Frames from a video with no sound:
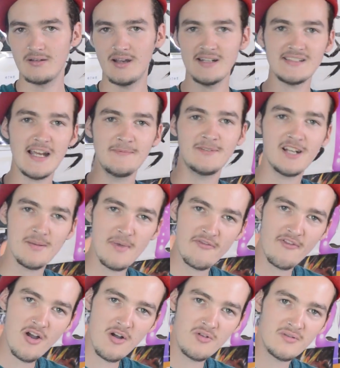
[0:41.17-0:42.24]
I typed it on my
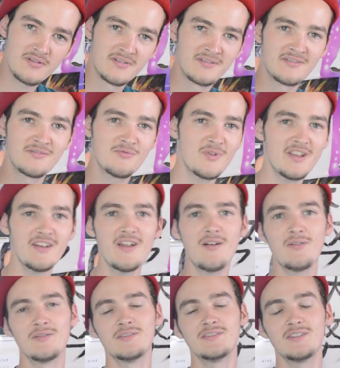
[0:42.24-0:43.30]
phone. What do you
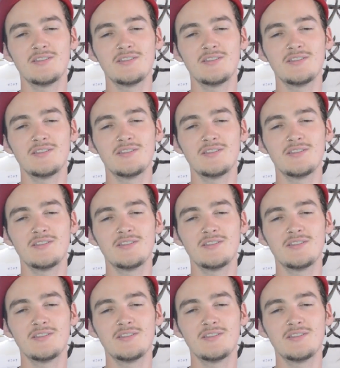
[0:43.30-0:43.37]
know?